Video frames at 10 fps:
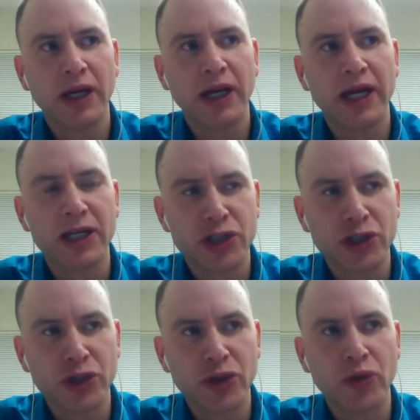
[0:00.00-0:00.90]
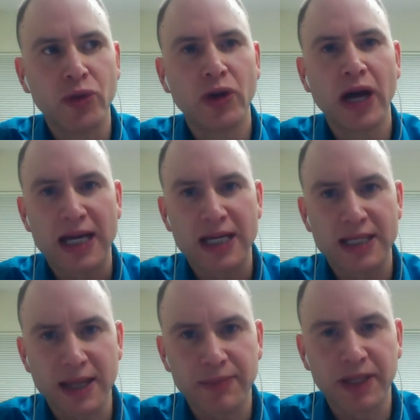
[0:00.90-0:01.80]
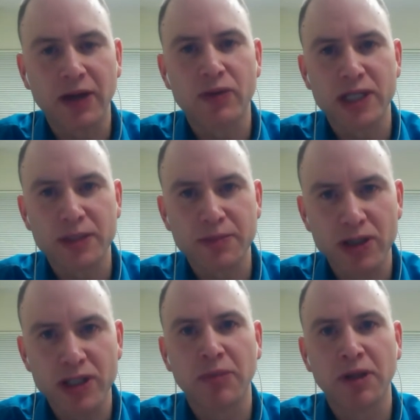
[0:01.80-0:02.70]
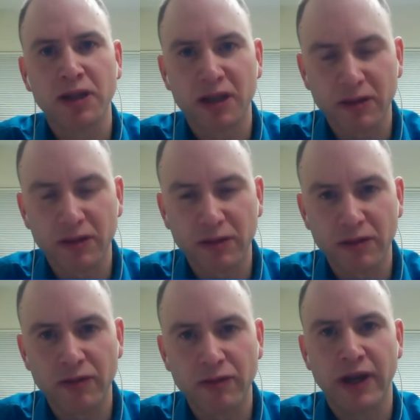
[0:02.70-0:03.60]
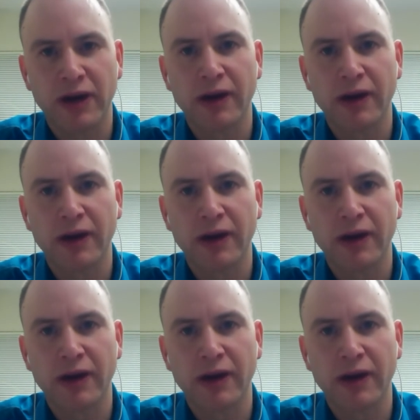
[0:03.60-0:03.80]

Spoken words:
into accepting responsibility for their health.